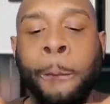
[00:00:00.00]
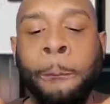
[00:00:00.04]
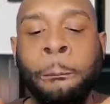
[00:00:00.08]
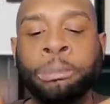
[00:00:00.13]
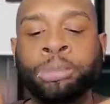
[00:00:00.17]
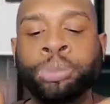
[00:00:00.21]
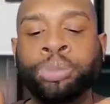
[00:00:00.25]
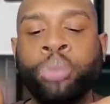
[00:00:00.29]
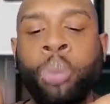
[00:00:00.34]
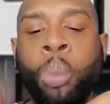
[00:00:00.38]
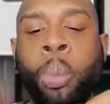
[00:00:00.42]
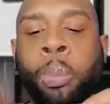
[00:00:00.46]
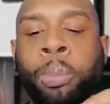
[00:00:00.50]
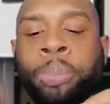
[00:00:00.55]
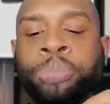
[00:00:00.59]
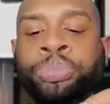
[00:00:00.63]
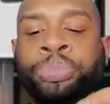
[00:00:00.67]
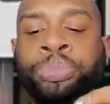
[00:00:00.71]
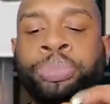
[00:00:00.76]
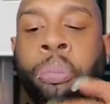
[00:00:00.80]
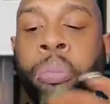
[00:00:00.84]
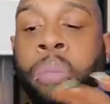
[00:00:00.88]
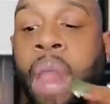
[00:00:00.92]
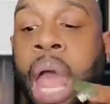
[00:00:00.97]

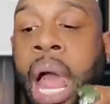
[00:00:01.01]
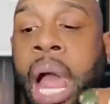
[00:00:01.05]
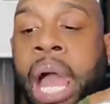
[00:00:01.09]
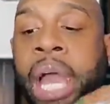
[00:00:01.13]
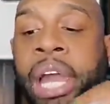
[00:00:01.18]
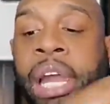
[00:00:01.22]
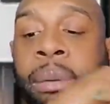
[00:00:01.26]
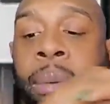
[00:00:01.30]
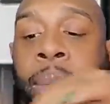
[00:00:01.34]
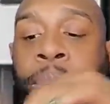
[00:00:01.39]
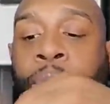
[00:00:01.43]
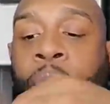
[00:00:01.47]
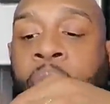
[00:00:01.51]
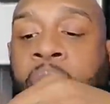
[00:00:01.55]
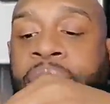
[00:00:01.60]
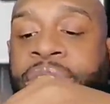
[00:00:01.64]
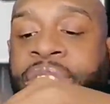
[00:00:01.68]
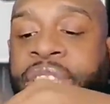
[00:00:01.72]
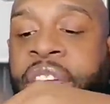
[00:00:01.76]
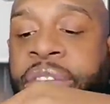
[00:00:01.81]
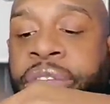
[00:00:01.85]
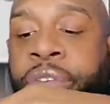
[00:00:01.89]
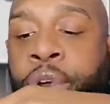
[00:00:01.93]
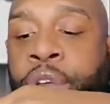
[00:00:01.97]
Mm-hmm. I am. I'm
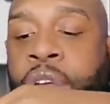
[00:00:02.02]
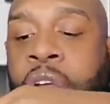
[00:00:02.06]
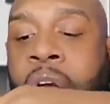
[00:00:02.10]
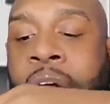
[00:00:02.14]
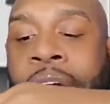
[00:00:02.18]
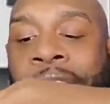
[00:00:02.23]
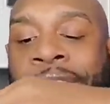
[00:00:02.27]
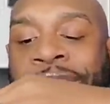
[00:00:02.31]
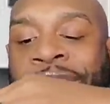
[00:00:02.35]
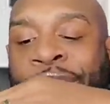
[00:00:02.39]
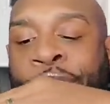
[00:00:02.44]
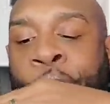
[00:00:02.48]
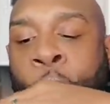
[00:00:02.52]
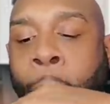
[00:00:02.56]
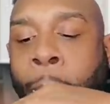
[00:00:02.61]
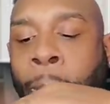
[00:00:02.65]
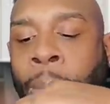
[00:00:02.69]
craving seafood, y'all.